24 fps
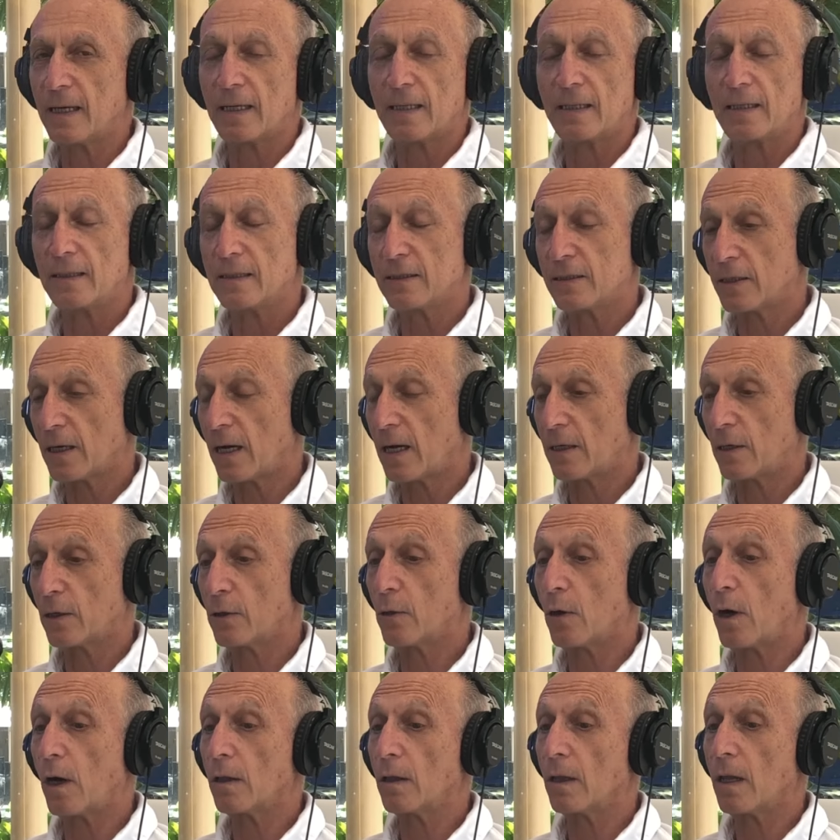he's shot
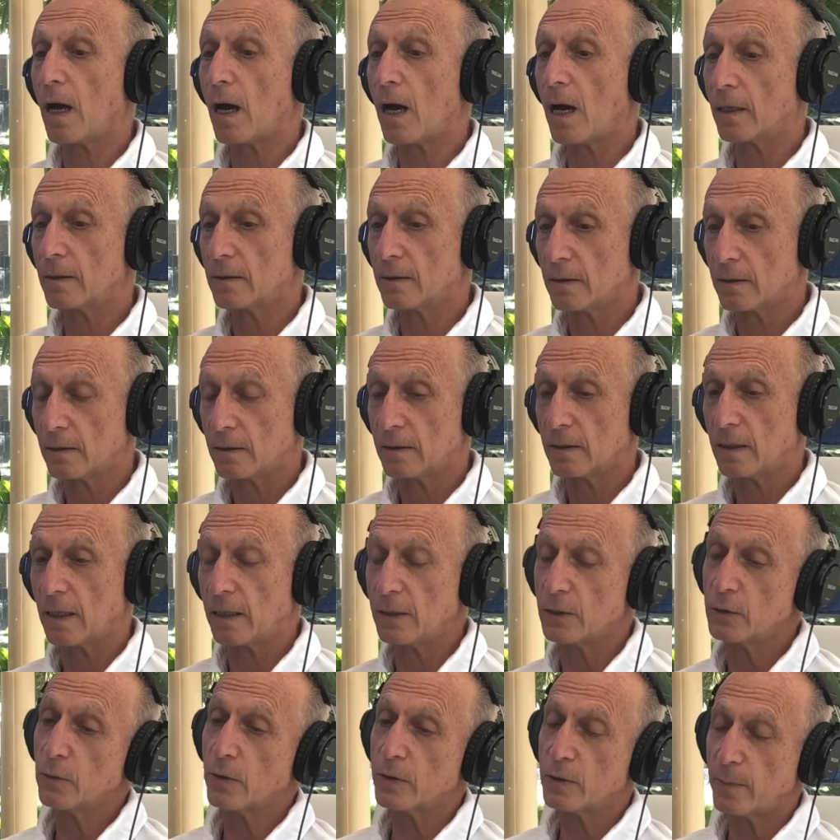her a lot,
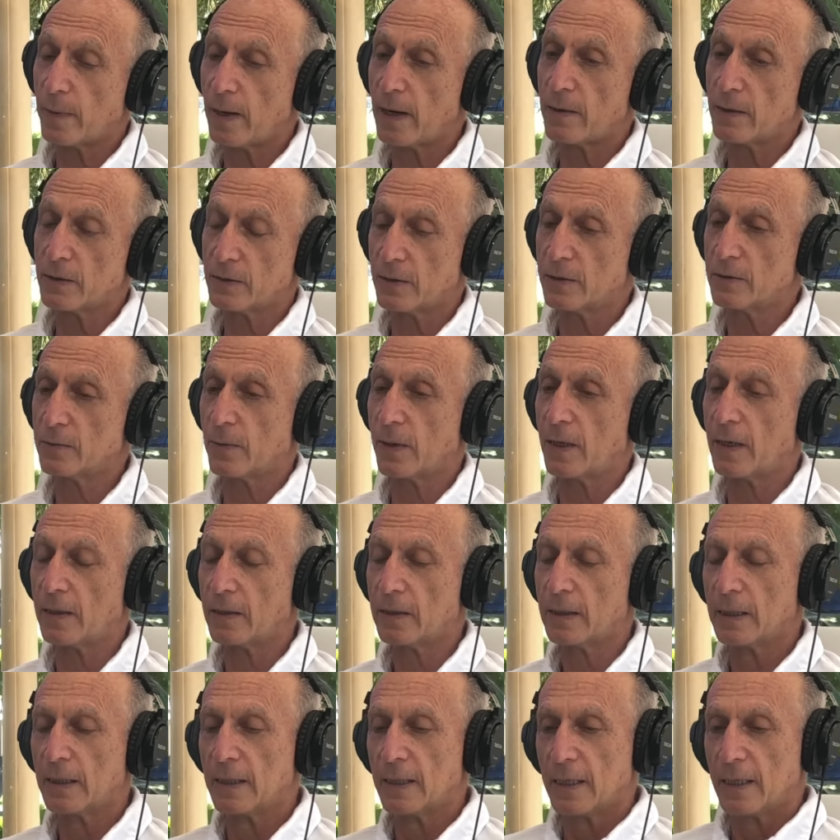and George Barris as
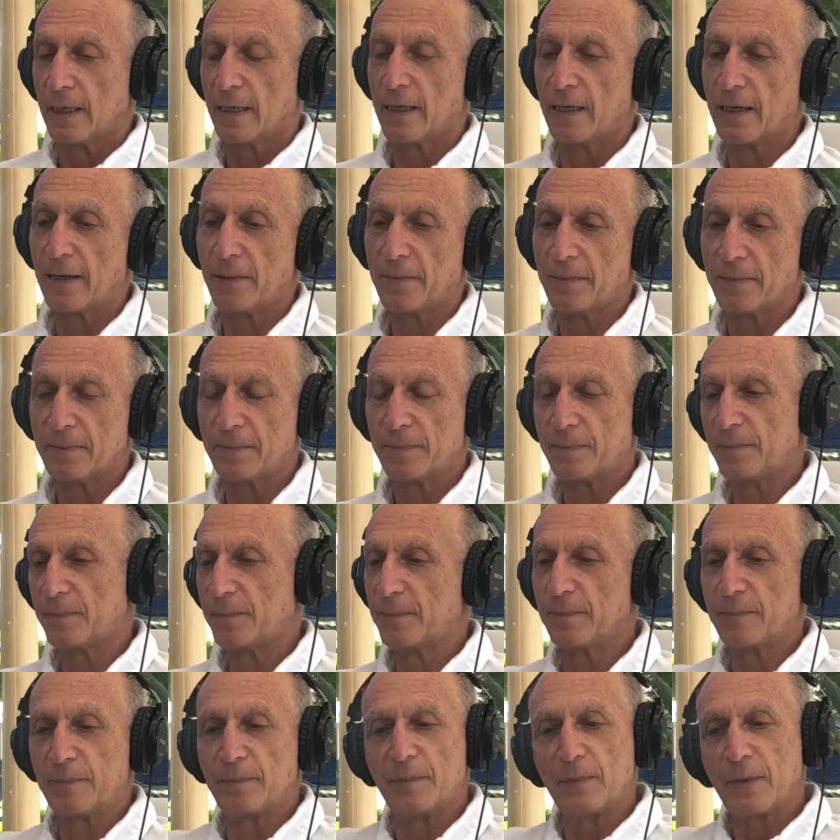well. Um,
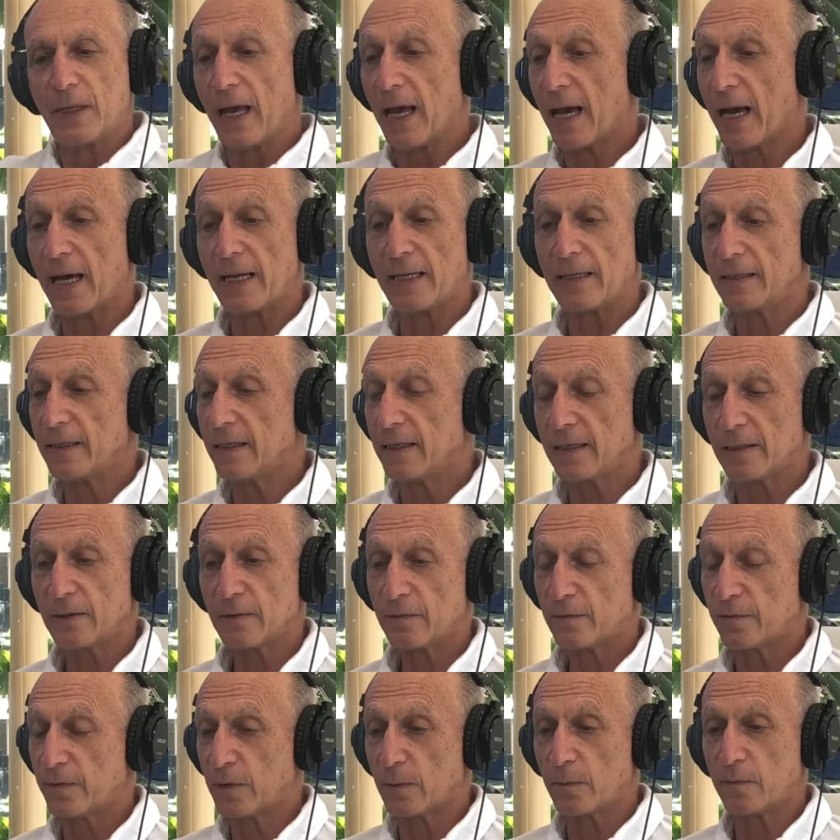yeah,
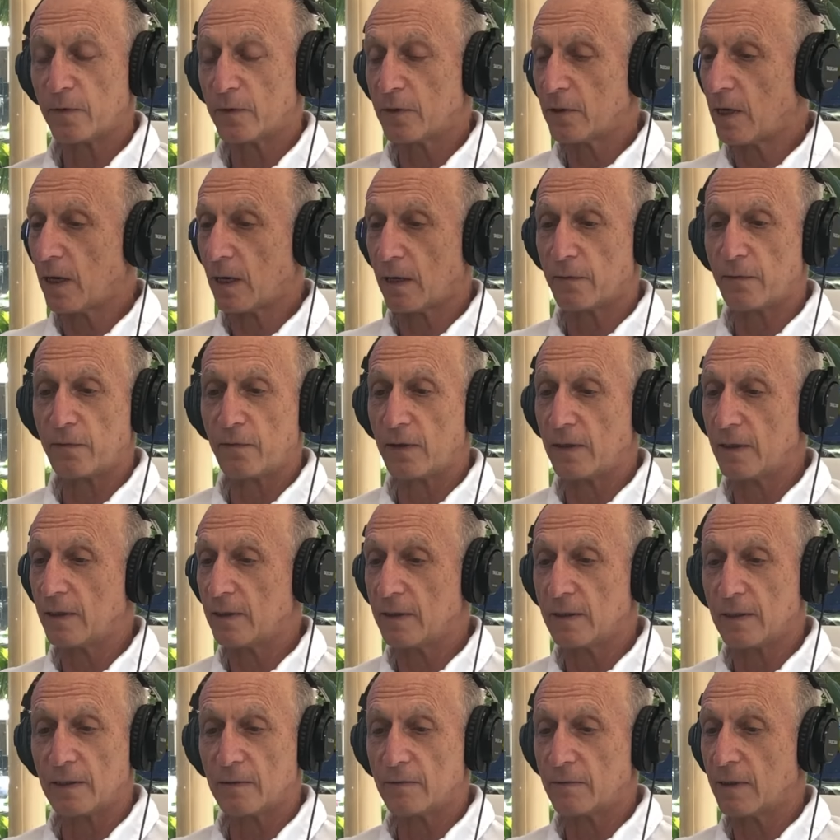and film
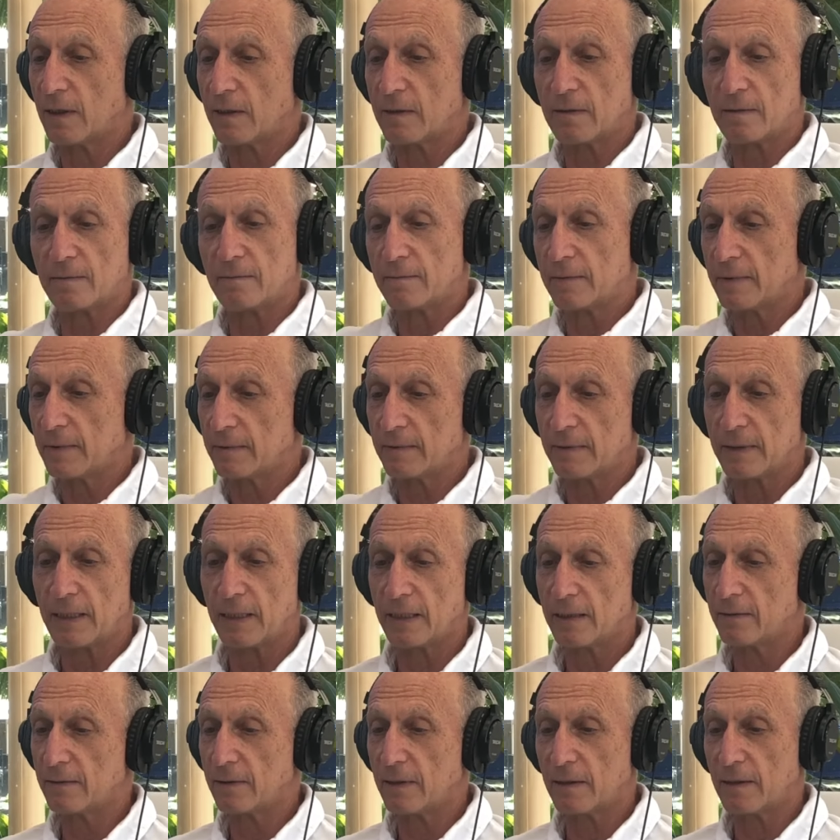photography,
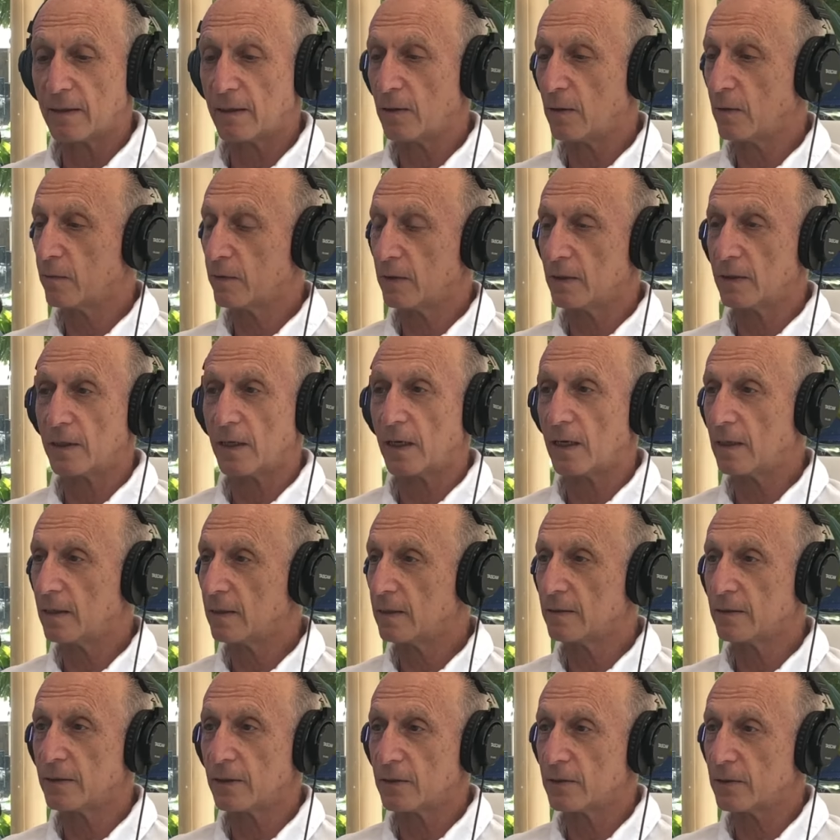nothing
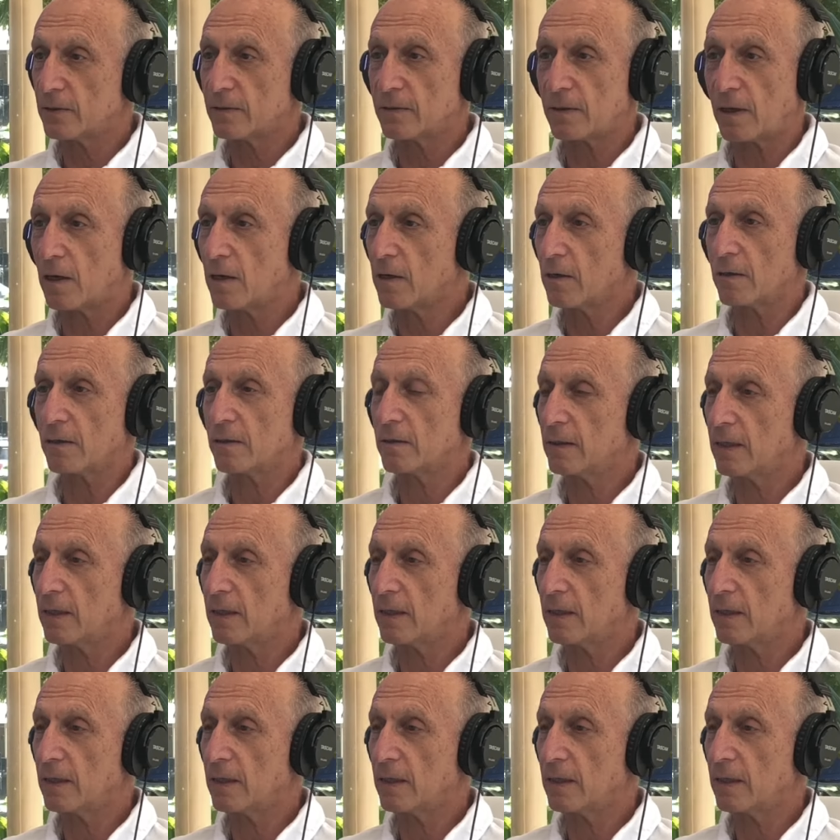overdone, just her,